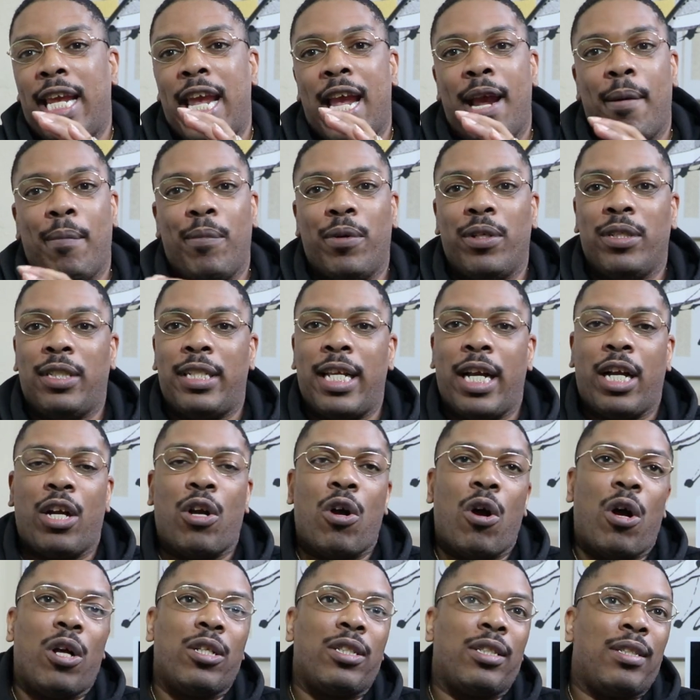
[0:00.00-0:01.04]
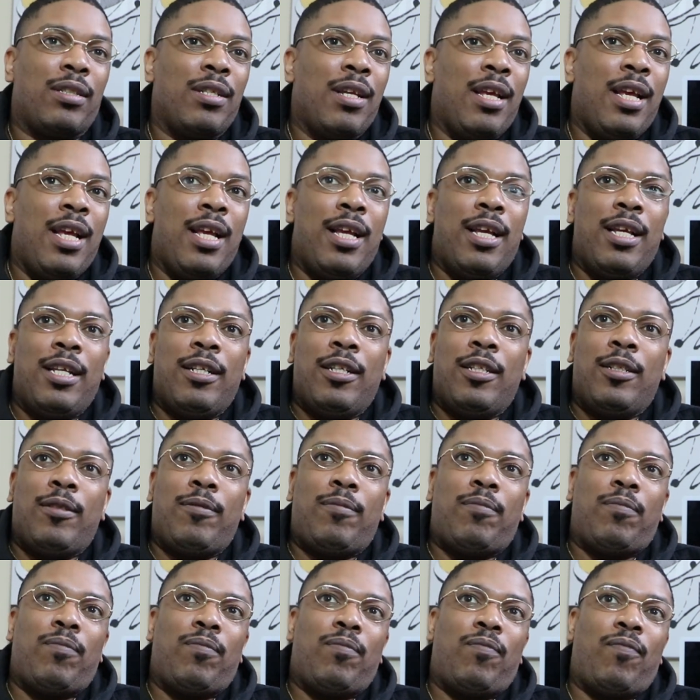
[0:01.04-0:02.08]
cameras that cost
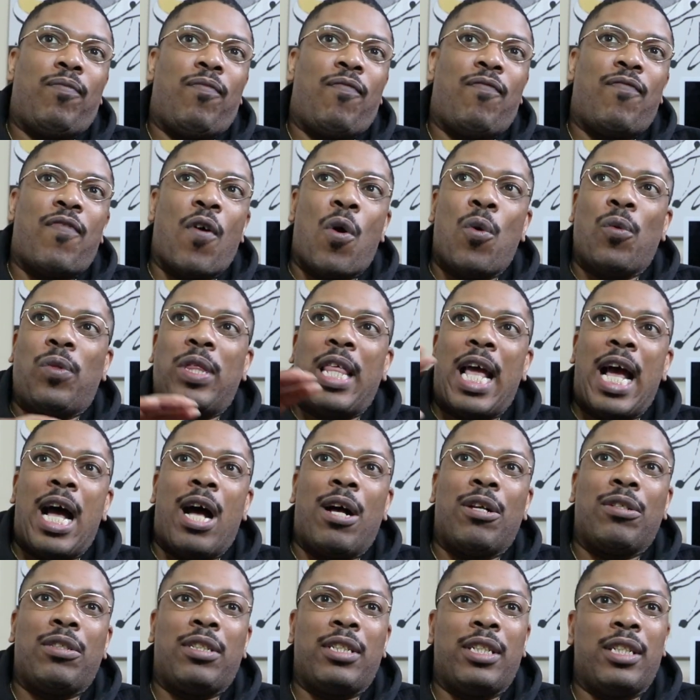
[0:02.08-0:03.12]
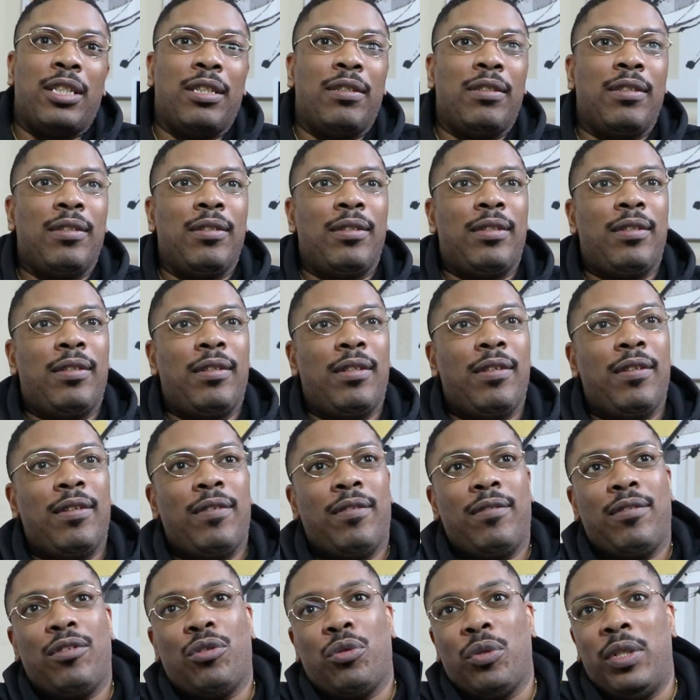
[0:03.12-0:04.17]
$4,000,
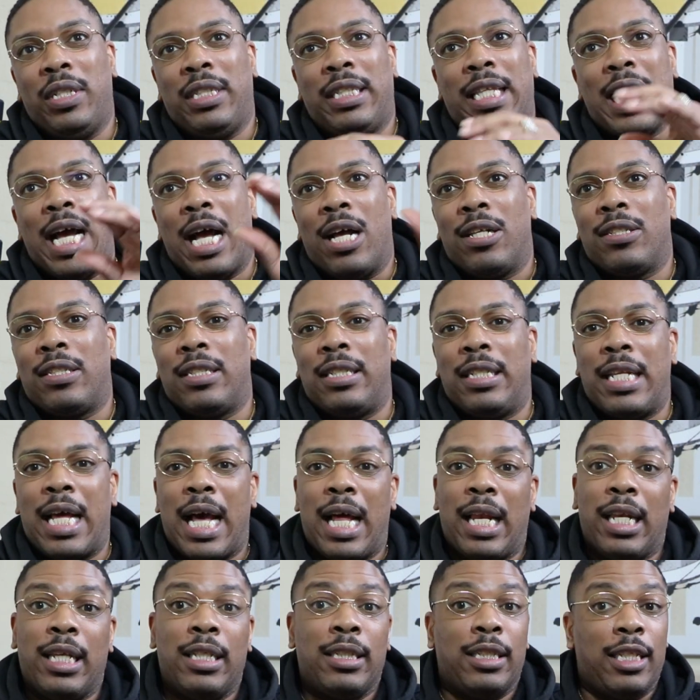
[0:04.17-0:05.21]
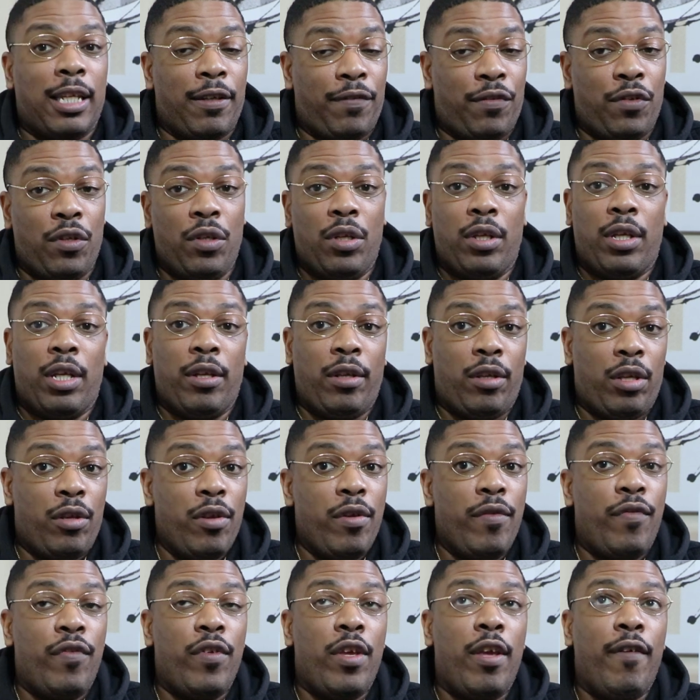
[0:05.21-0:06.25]
$3,000.
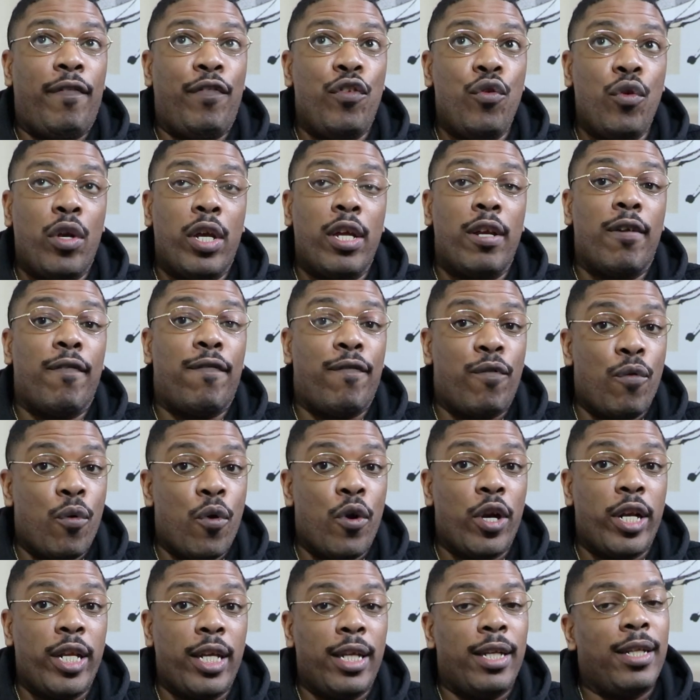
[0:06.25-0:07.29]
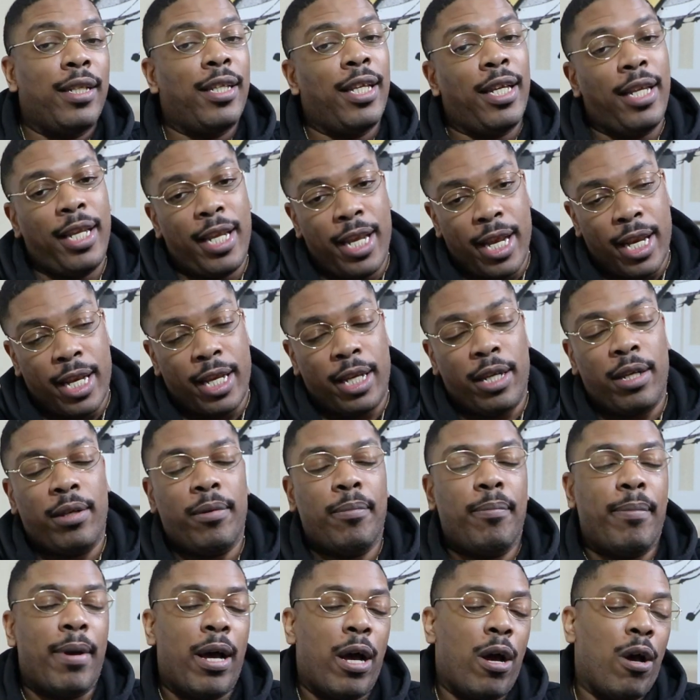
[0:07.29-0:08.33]
If you can afford it, then get it
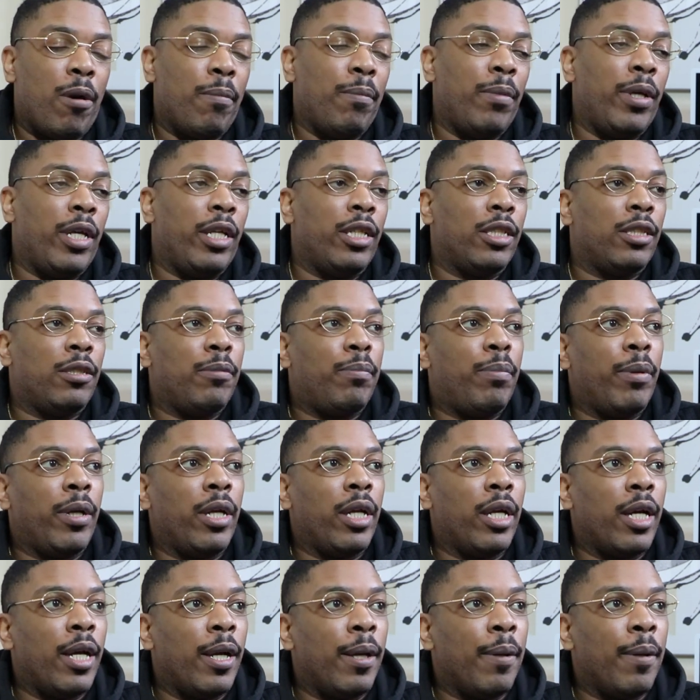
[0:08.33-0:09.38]
by all means. But